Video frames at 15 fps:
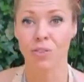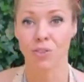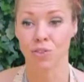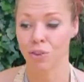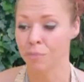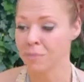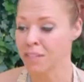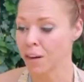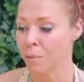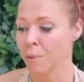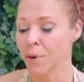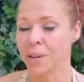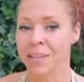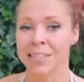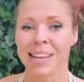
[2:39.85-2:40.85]
or drum
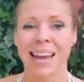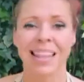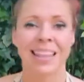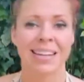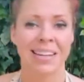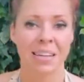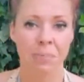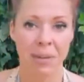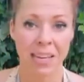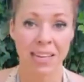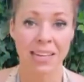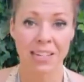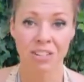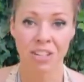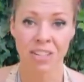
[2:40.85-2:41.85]
ceremonies, they need to be
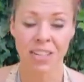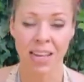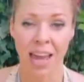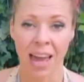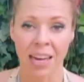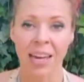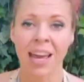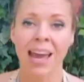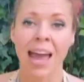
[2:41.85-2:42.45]
conditioned again.